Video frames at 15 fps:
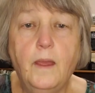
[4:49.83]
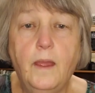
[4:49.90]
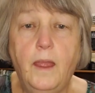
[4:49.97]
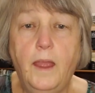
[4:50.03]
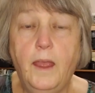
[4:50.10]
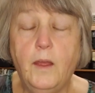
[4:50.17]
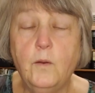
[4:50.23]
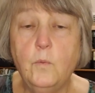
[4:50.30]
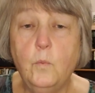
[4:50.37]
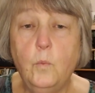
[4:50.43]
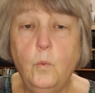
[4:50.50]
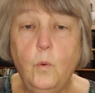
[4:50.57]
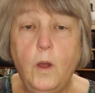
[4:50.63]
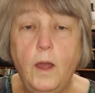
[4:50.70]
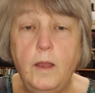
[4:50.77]
And
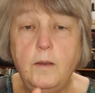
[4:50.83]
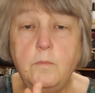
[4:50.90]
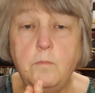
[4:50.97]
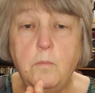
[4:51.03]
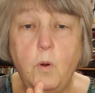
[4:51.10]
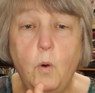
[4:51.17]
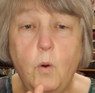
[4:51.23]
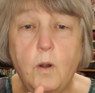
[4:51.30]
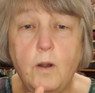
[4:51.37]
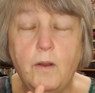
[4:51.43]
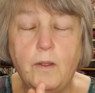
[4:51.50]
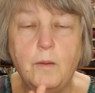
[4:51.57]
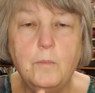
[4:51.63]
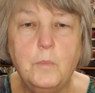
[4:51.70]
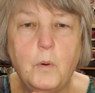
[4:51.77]
one
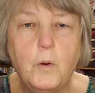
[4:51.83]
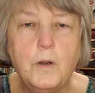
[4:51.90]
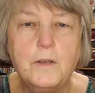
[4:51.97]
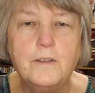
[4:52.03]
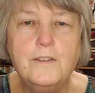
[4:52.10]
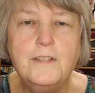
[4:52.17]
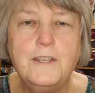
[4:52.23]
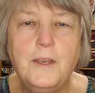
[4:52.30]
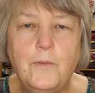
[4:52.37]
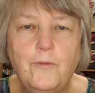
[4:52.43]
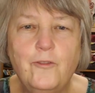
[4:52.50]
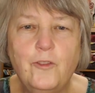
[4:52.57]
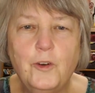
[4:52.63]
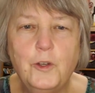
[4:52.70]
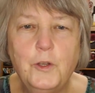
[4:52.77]
more important
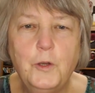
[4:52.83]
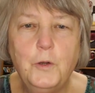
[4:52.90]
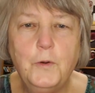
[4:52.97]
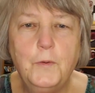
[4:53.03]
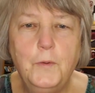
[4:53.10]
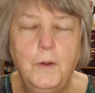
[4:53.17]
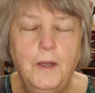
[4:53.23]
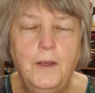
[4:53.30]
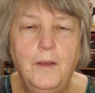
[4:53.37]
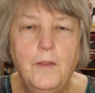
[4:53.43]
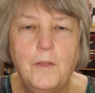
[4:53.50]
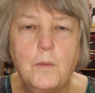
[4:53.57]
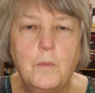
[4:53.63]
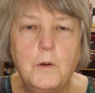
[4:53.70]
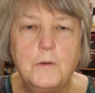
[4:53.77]
tip for you.
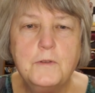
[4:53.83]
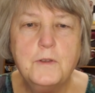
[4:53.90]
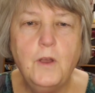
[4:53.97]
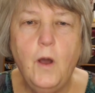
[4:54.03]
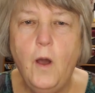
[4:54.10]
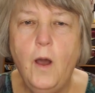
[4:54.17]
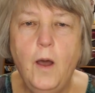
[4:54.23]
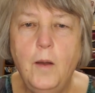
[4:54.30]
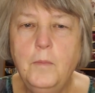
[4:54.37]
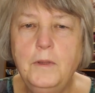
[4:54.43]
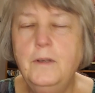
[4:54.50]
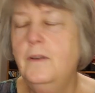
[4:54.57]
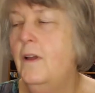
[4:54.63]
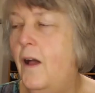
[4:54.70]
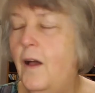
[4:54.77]
The most
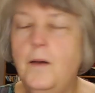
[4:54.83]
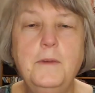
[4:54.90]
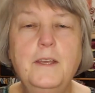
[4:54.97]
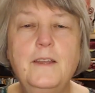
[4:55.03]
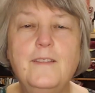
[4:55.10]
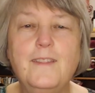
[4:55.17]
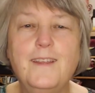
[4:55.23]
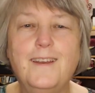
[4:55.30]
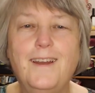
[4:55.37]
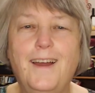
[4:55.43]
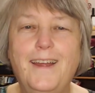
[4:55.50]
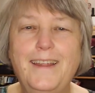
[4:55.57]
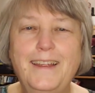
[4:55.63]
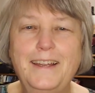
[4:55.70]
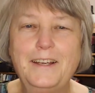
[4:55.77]
common comment that
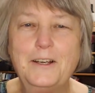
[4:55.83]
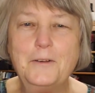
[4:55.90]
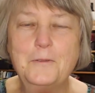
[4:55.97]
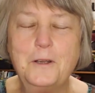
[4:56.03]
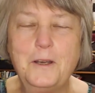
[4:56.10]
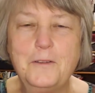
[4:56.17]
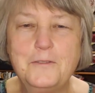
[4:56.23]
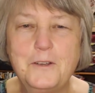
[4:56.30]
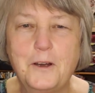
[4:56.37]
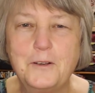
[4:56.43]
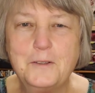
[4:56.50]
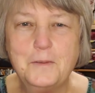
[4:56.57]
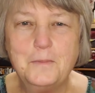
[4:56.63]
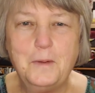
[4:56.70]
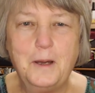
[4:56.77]
I hear when I've
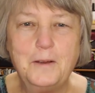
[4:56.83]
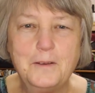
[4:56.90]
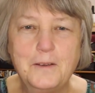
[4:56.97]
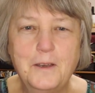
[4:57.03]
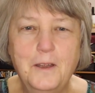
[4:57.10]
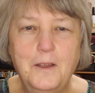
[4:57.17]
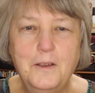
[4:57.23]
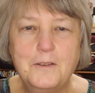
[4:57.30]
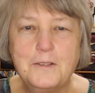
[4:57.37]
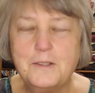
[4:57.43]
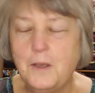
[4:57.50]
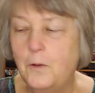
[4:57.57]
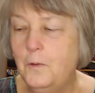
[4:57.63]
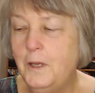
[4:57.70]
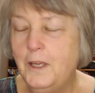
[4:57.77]
talked about
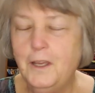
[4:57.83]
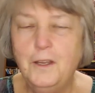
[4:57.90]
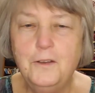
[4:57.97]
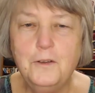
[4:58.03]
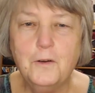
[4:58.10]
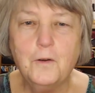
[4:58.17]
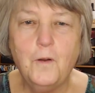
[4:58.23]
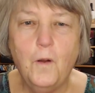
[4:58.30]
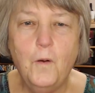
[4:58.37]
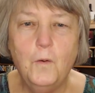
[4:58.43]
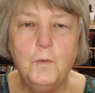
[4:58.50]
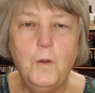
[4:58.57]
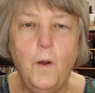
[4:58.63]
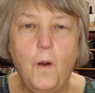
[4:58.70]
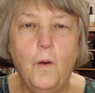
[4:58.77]
sewing in your
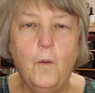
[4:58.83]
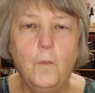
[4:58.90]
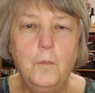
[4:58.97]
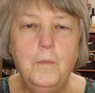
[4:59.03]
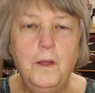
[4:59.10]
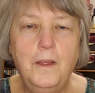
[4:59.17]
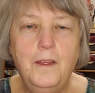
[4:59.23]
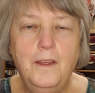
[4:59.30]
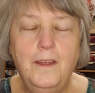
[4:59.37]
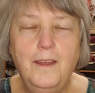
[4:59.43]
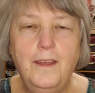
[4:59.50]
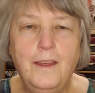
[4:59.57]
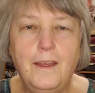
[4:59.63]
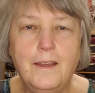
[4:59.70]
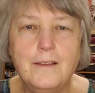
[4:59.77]
own home
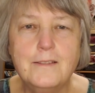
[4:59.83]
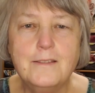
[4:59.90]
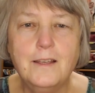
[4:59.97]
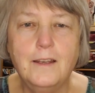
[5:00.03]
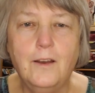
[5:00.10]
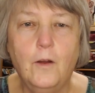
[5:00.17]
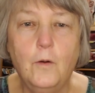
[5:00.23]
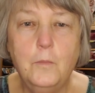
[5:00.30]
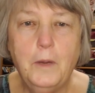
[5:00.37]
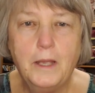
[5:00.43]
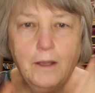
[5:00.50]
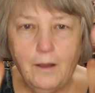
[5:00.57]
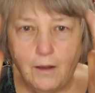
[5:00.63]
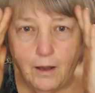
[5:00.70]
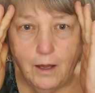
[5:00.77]
is that, oh my
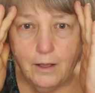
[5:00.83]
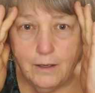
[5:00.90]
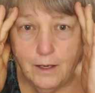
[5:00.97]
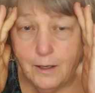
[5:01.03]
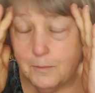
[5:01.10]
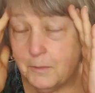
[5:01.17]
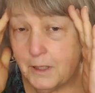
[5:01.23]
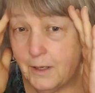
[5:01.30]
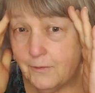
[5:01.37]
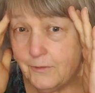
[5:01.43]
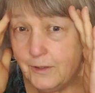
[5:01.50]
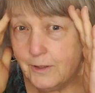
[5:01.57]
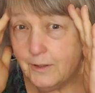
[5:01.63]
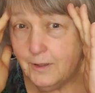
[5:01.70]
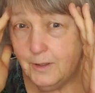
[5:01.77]
God, I'm going to have
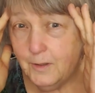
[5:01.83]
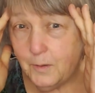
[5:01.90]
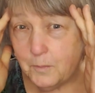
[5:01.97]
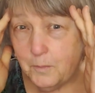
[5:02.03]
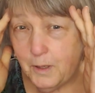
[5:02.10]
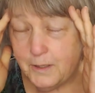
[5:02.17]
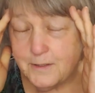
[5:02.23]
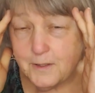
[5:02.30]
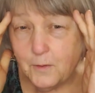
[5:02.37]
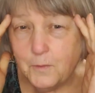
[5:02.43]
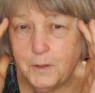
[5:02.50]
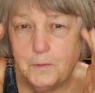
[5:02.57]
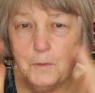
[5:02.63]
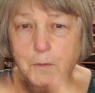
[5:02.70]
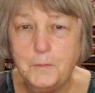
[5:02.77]
to clean up my
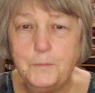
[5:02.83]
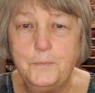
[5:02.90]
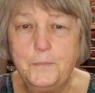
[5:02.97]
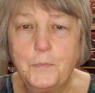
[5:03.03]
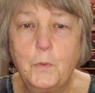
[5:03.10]
sewing room.